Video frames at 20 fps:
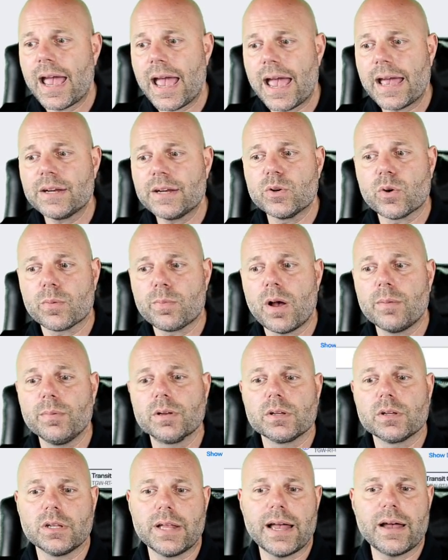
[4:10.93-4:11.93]
and your
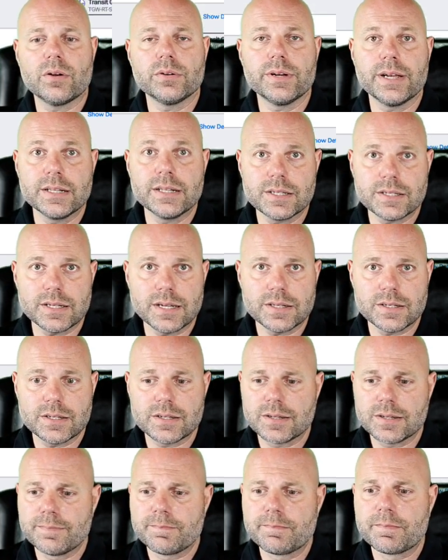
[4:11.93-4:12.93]
public cloud
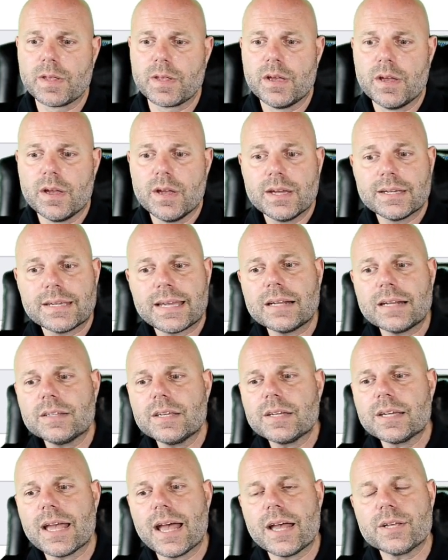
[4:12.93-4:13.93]
instance.
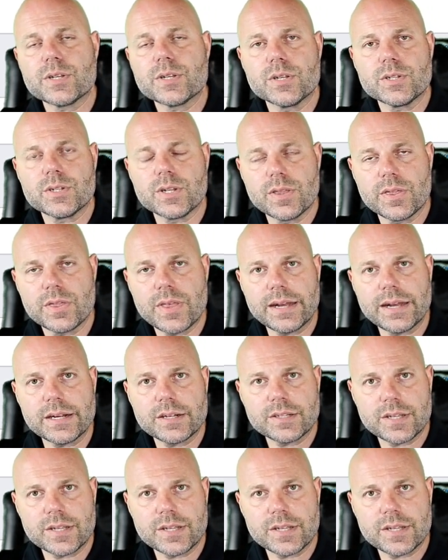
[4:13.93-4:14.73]
Kentik has synthetic